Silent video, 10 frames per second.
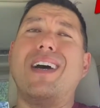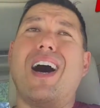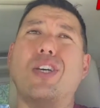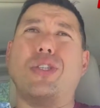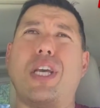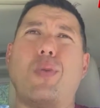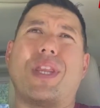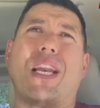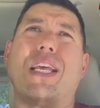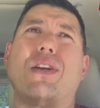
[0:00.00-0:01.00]
Also did it with
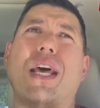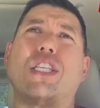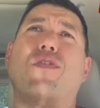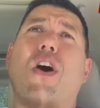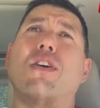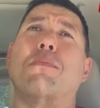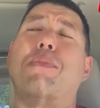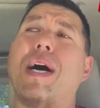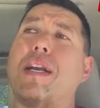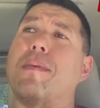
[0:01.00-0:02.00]
a little less volume,
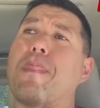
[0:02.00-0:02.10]
but